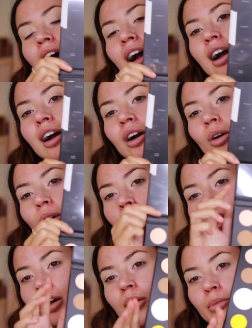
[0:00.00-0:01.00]
How
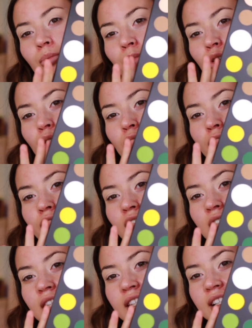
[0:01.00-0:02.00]

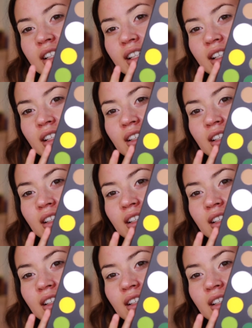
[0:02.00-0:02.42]
beautiful is this?